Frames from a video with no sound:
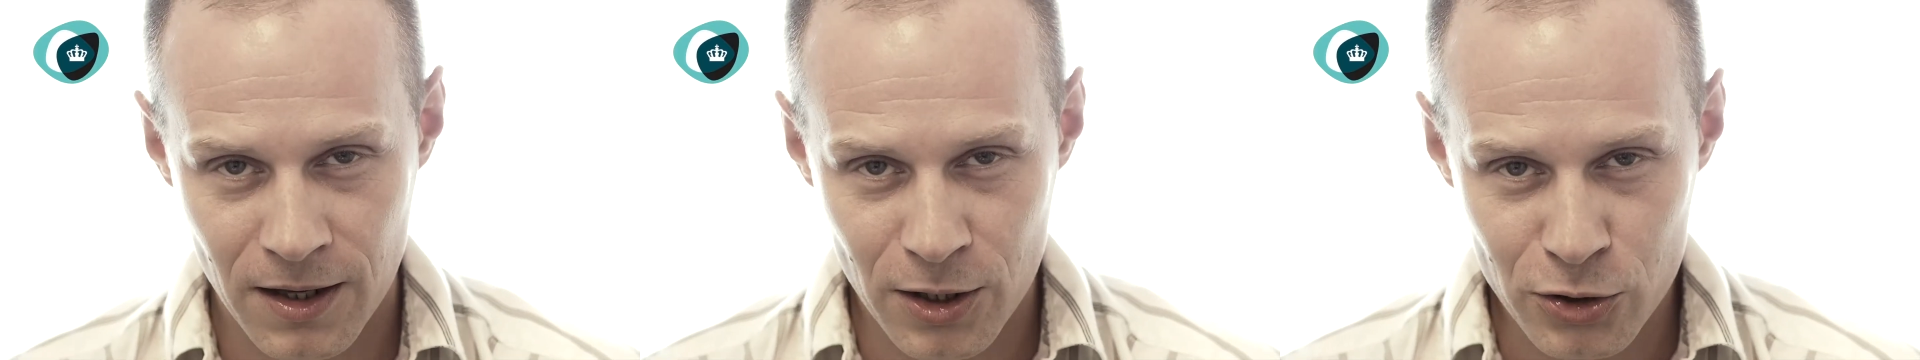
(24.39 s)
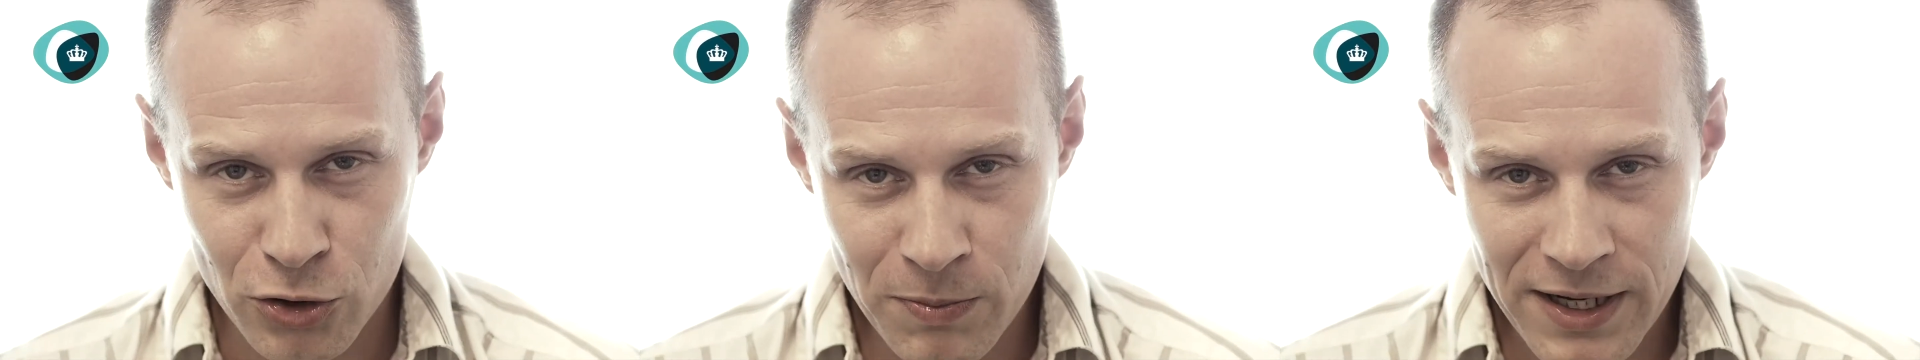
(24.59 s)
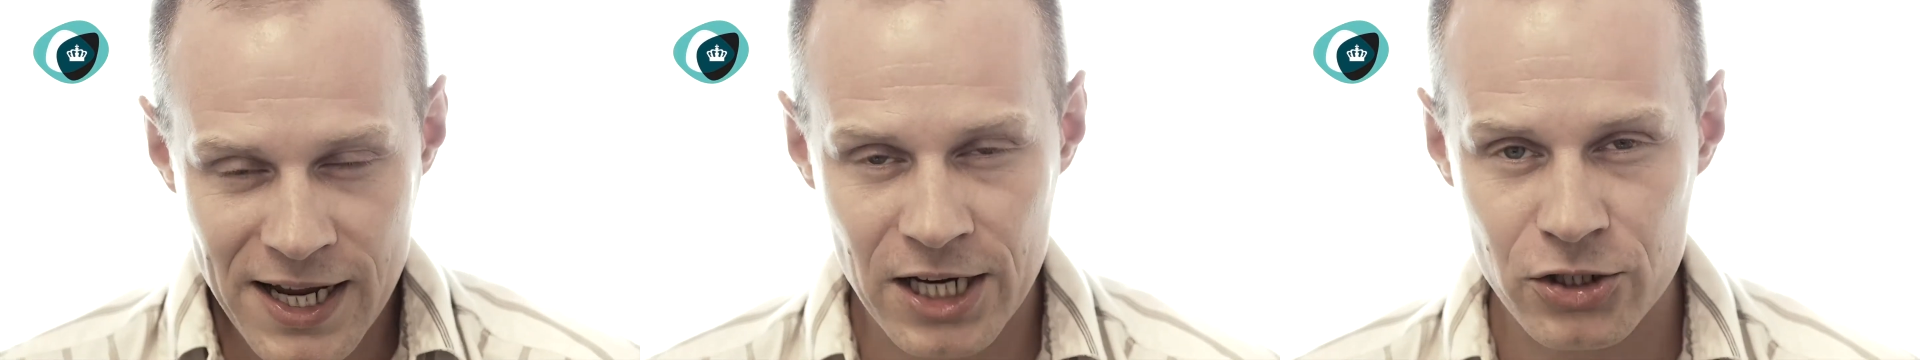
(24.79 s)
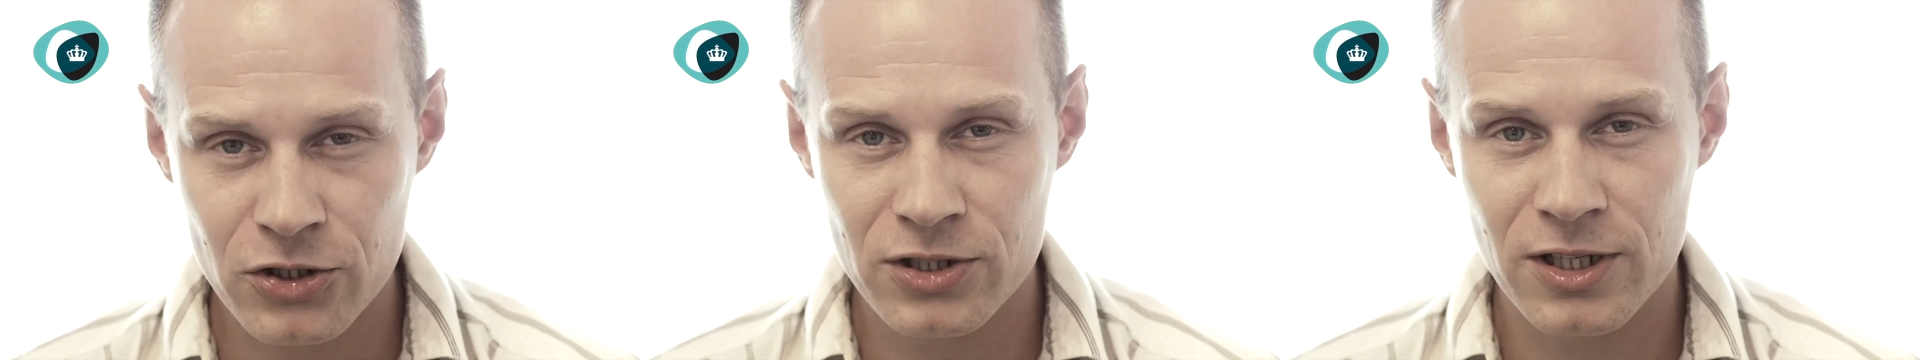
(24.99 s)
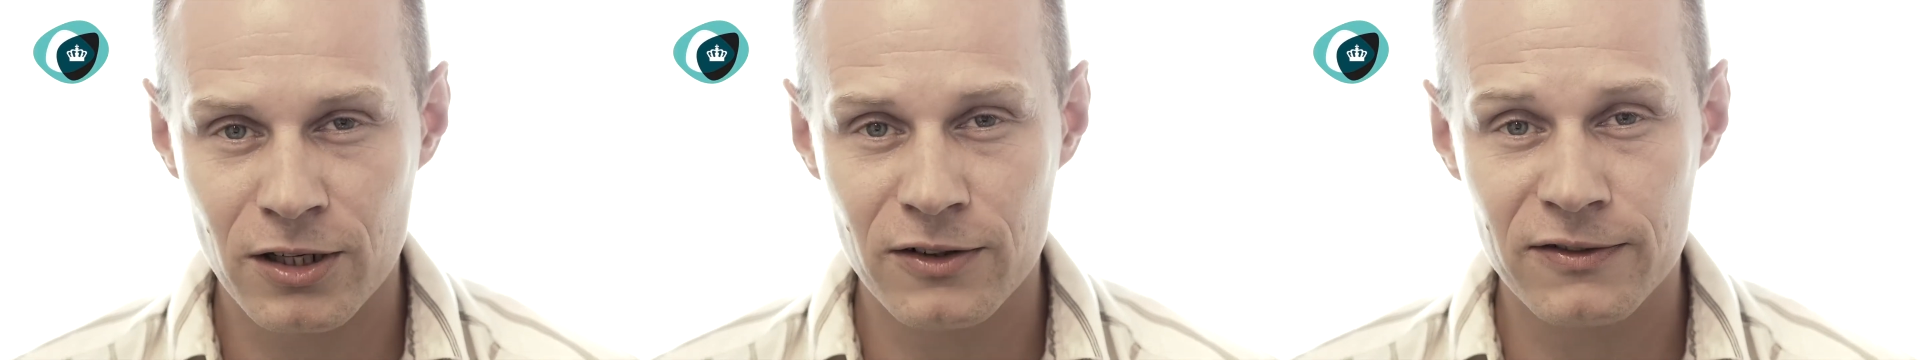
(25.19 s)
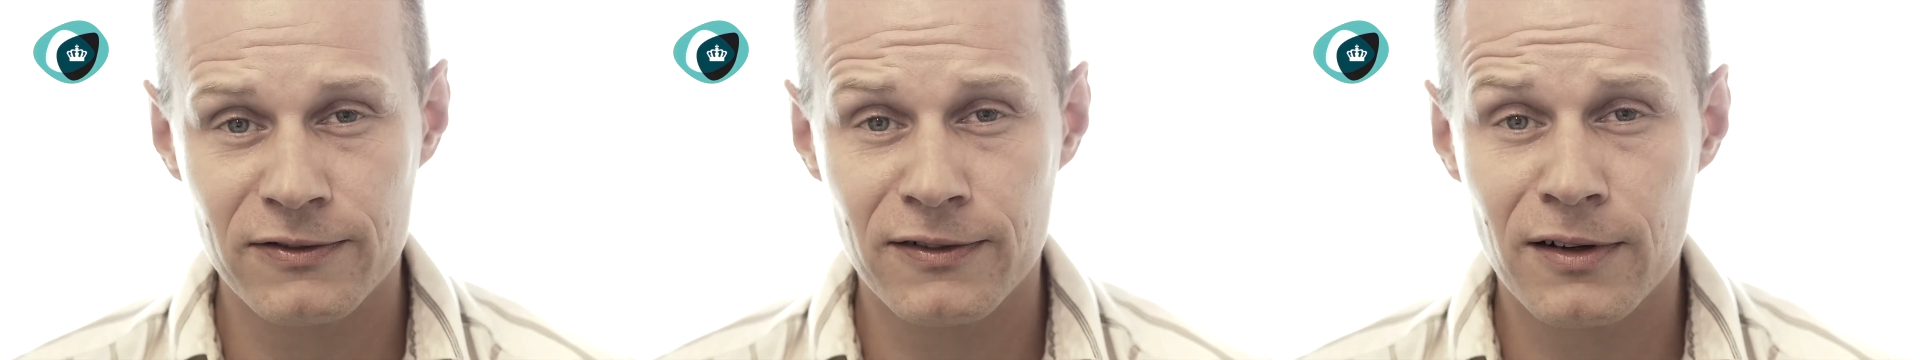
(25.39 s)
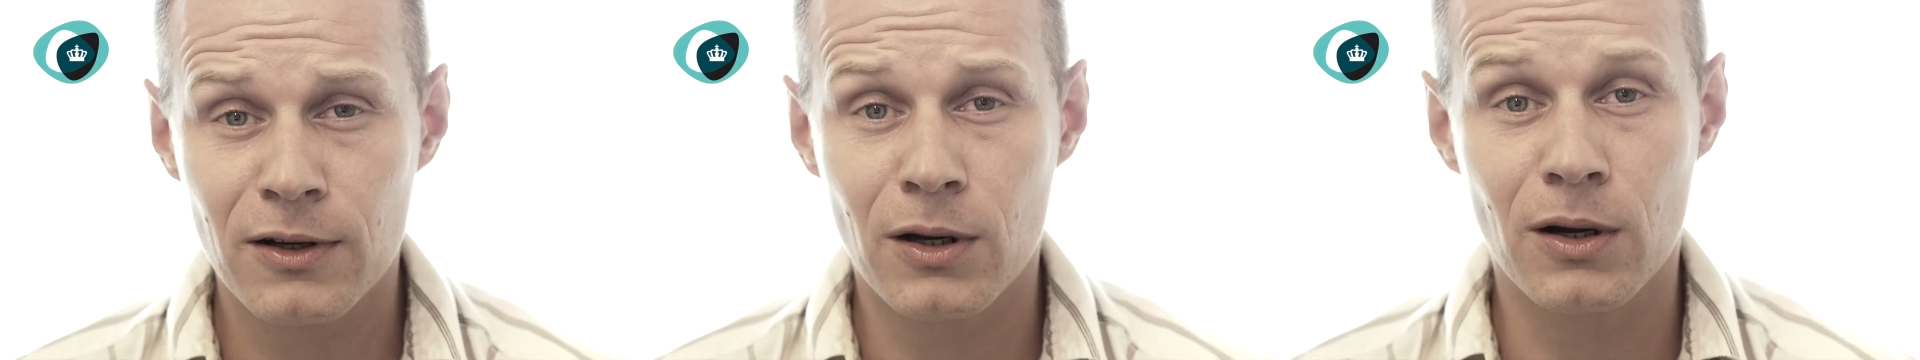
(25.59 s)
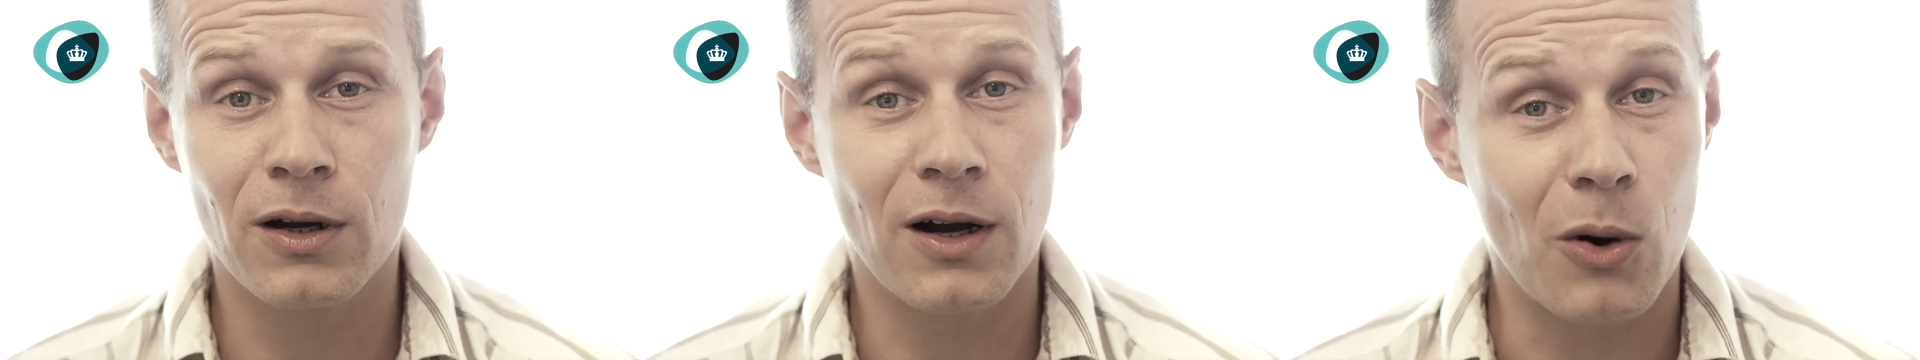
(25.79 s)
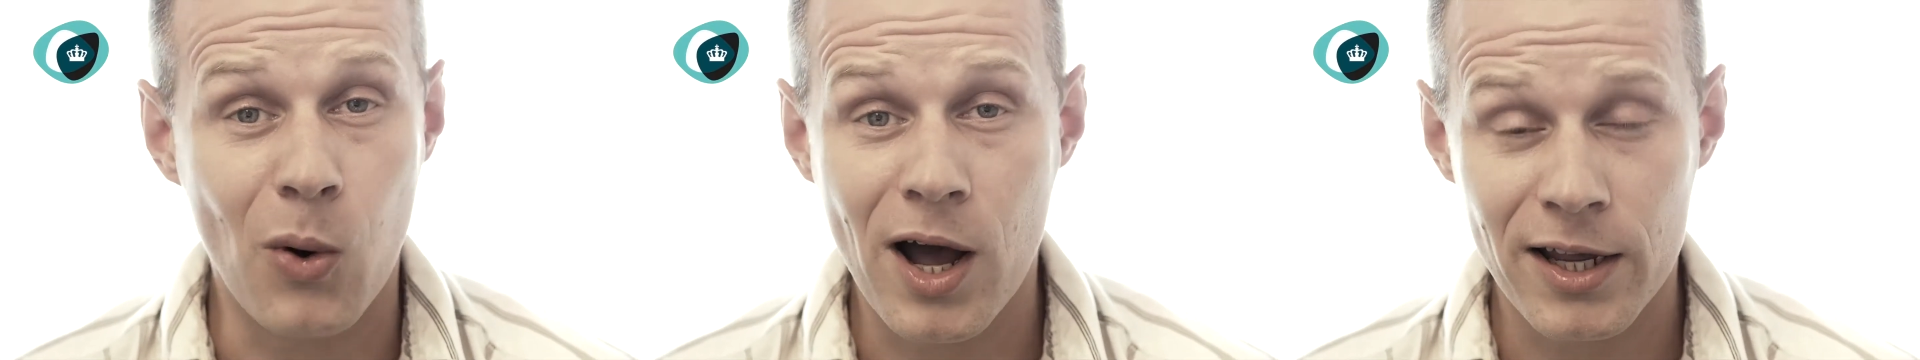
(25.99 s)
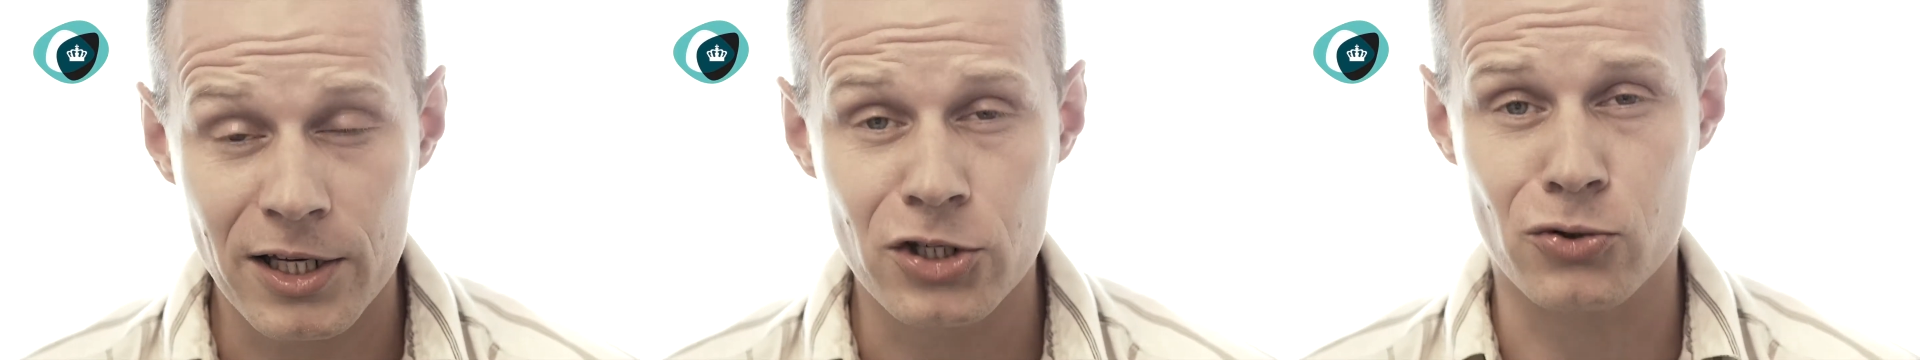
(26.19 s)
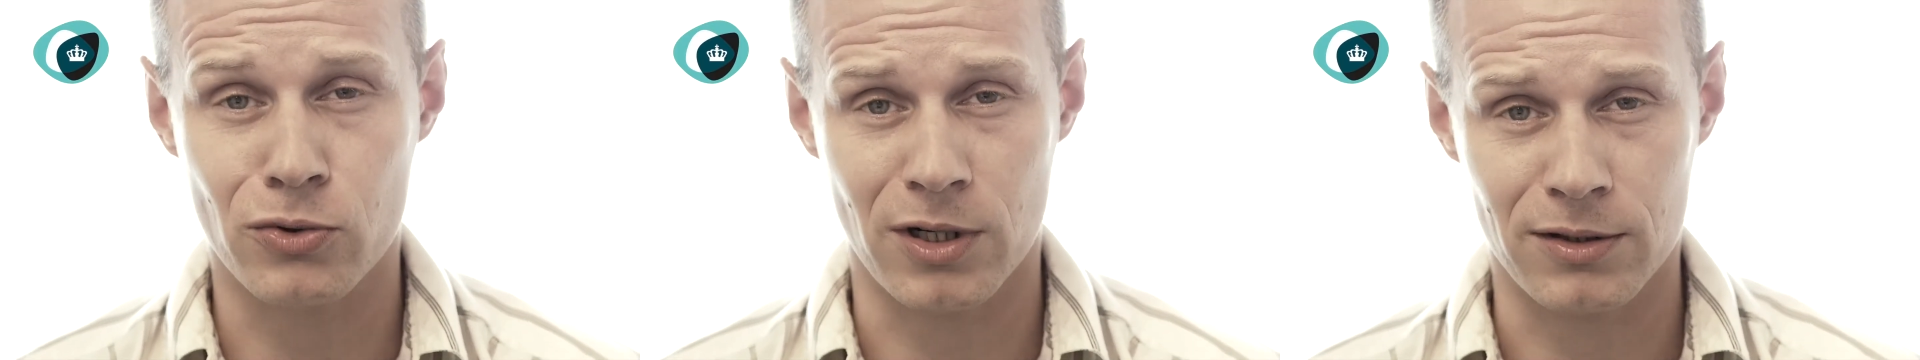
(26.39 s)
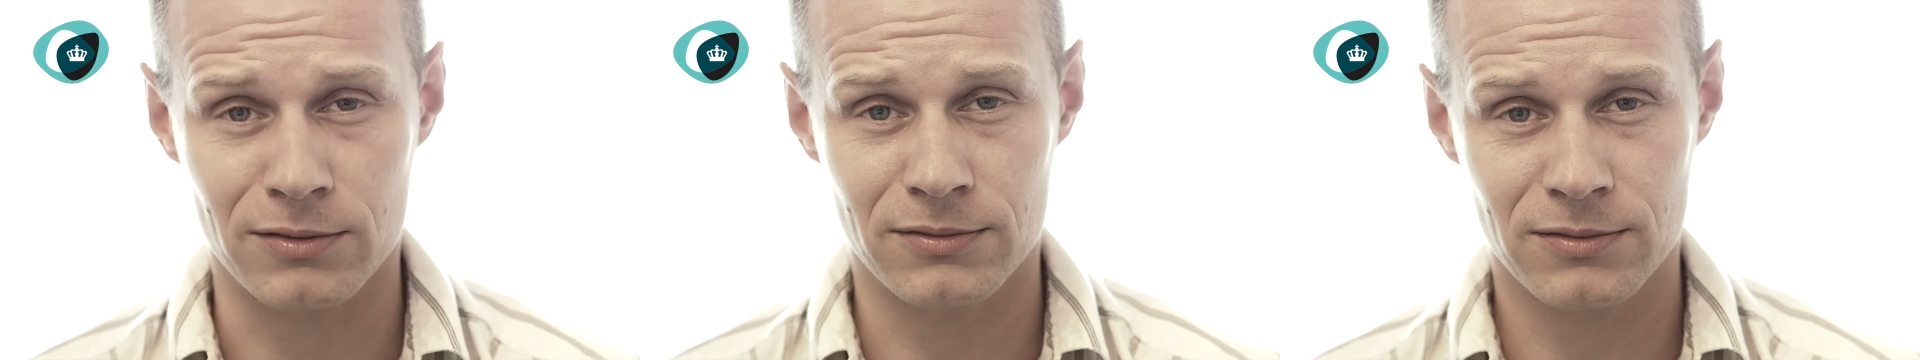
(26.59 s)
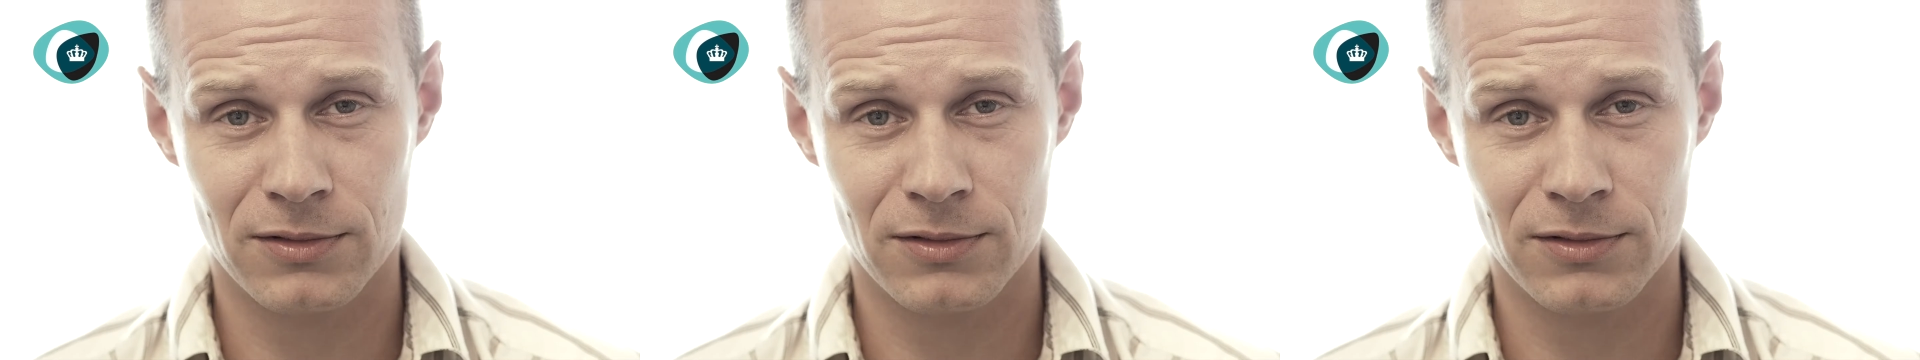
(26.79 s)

You may ask yourself, why Israel?